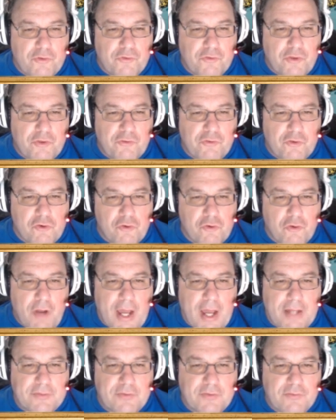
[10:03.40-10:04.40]
doesn't
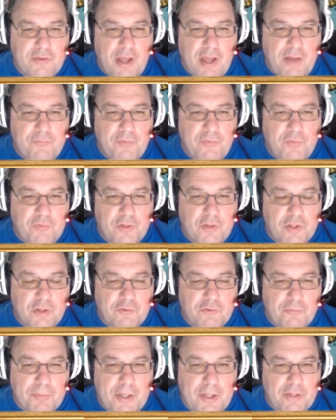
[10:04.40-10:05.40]
crack the top
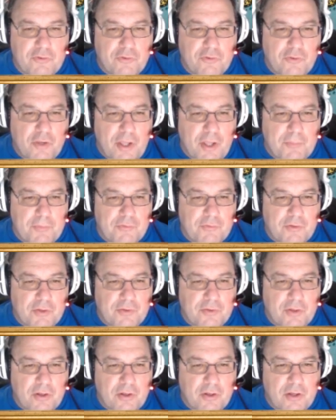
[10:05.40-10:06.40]
1,500 pages on
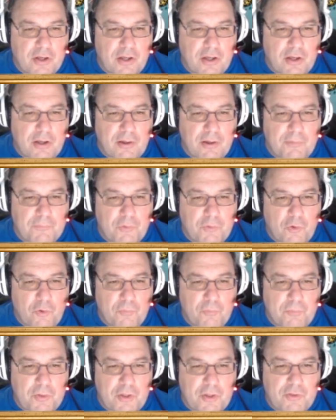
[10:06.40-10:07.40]
Amazon.com. There are
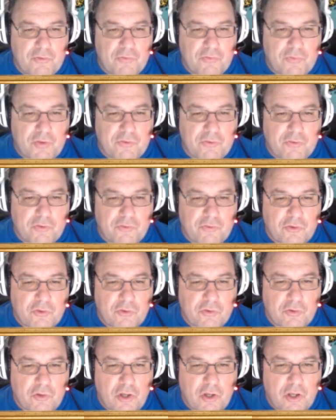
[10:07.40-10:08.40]
millions of
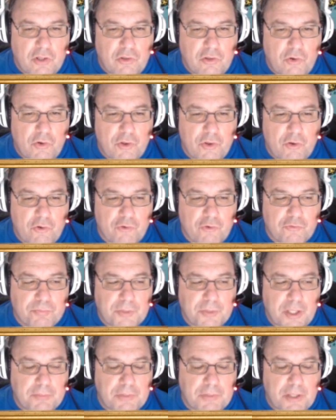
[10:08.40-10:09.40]
existing lawyers,
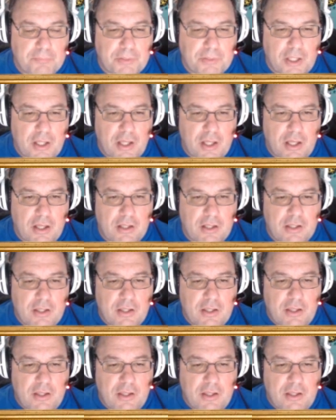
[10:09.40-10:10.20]
blah, blah, blah.